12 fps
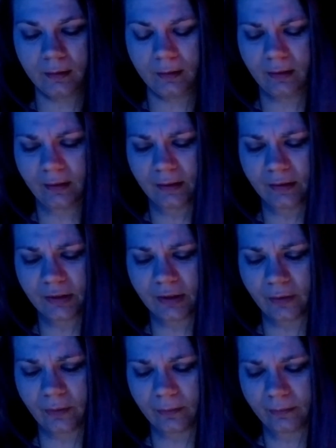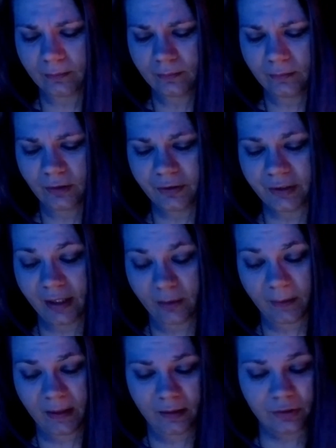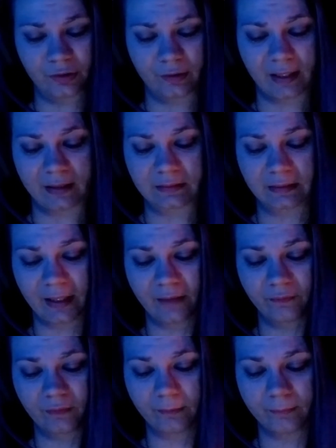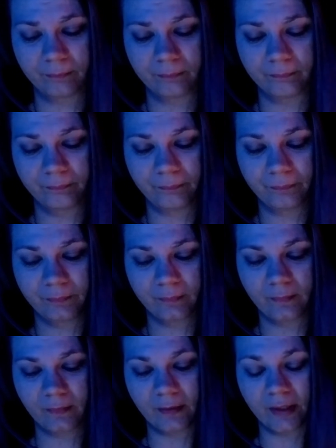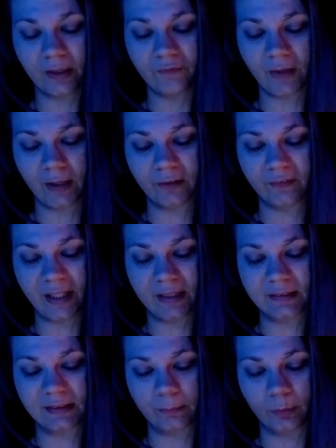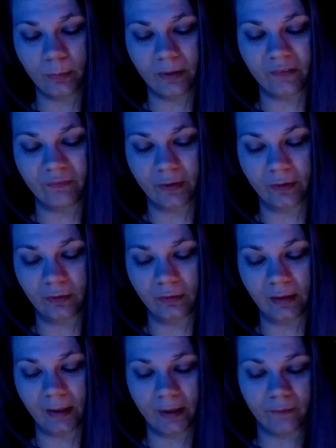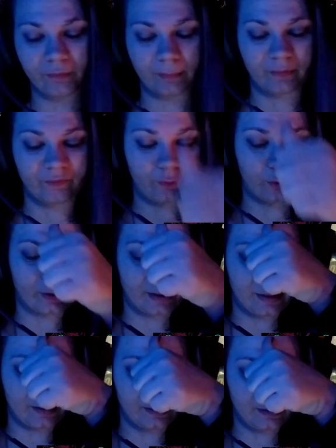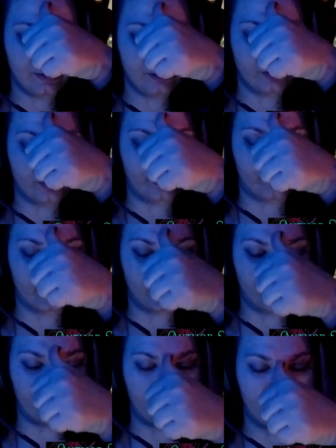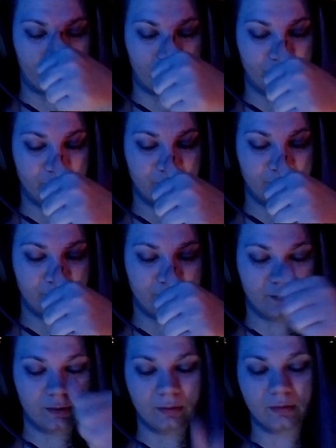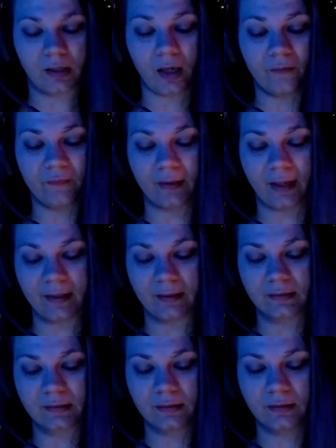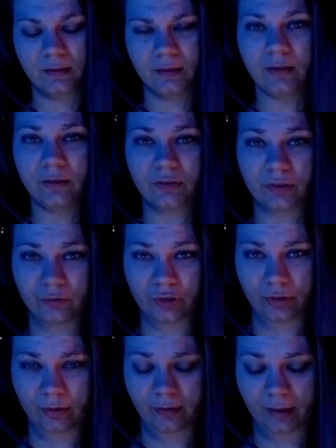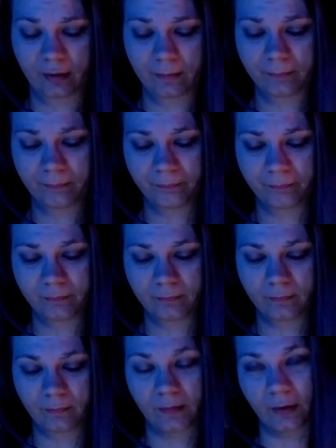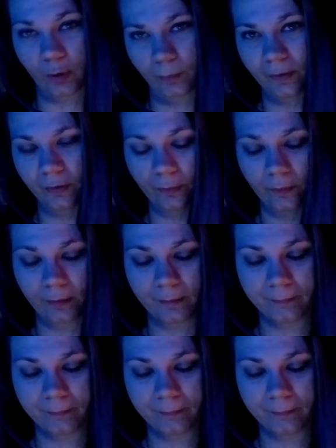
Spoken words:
"And so your death begins your next life." Then he followed that symbol with a vertical line from the forehead to the bridge of the nose to offer guidance. "Soggiorno," the open door.